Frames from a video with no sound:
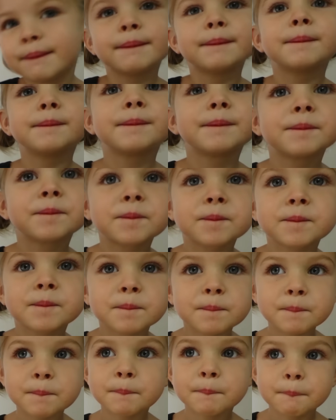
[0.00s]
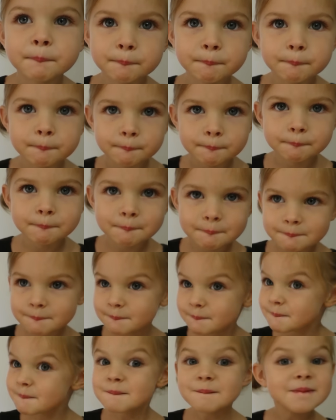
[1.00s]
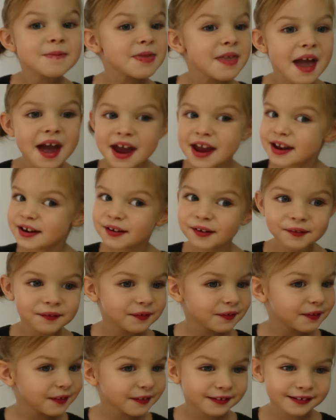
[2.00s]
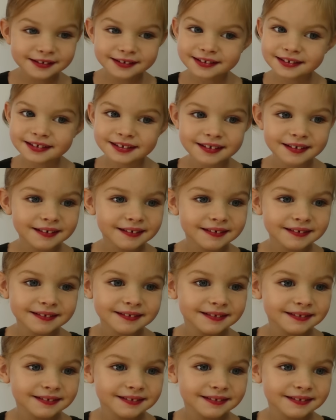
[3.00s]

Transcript: your instructions are gonna work? I don't think so.